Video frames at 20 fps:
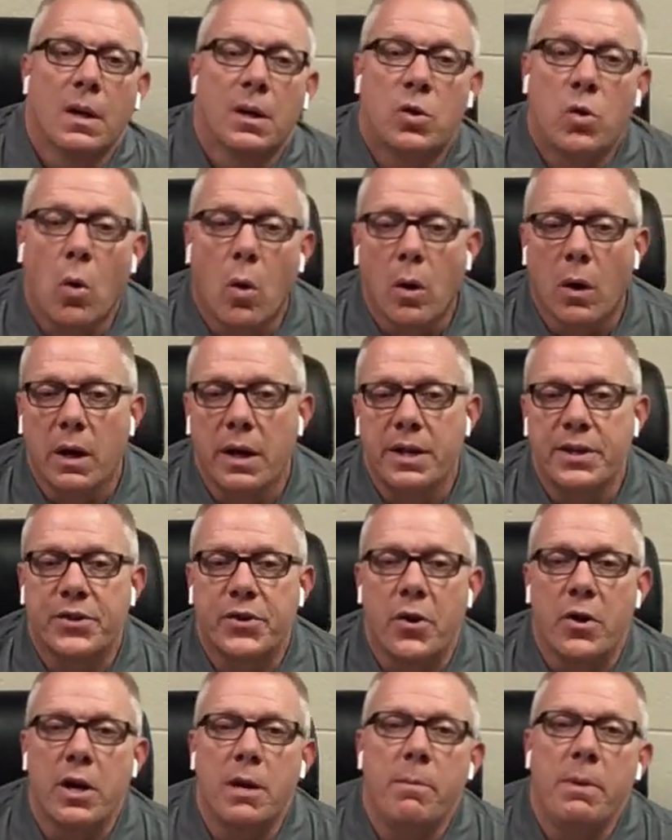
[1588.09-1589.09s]
Korah is
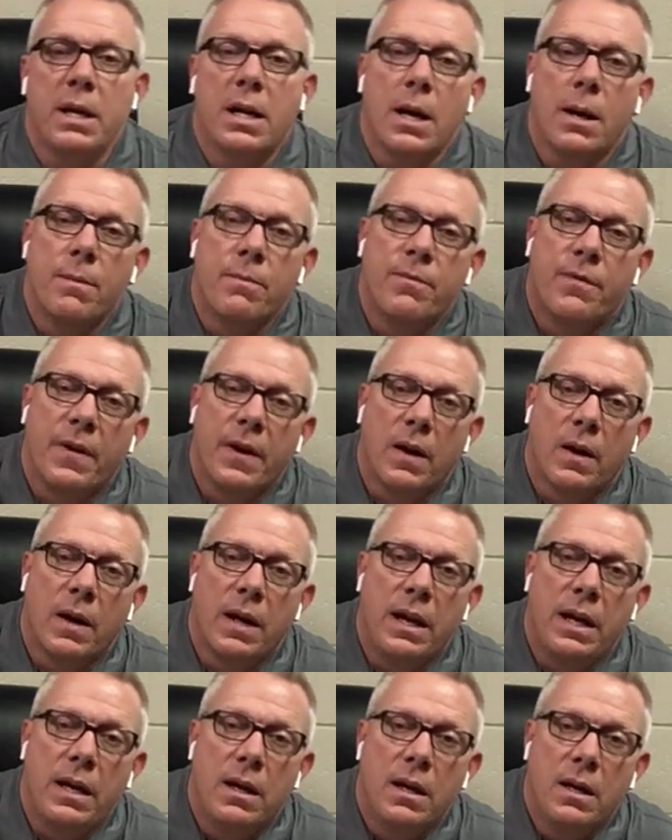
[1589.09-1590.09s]
going to become
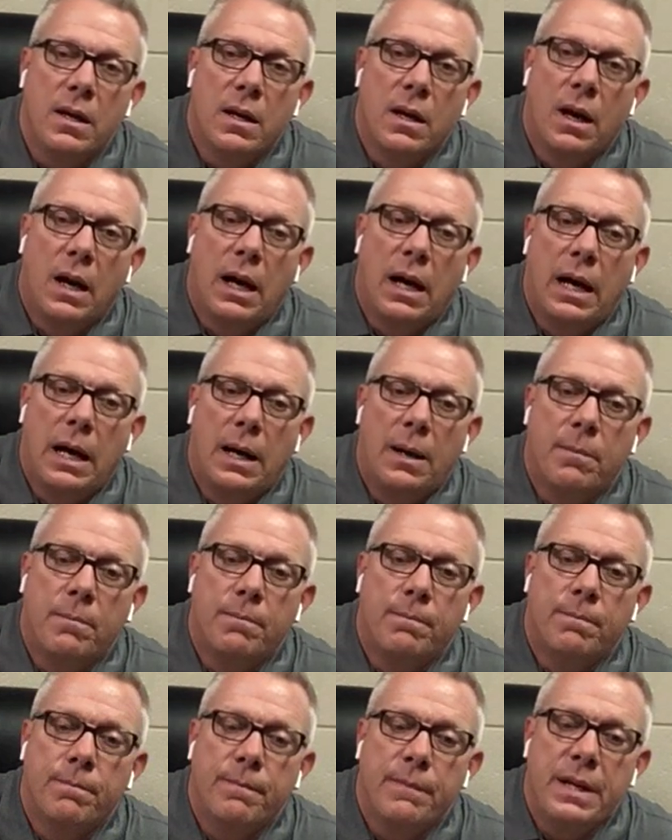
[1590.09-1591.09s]
very um,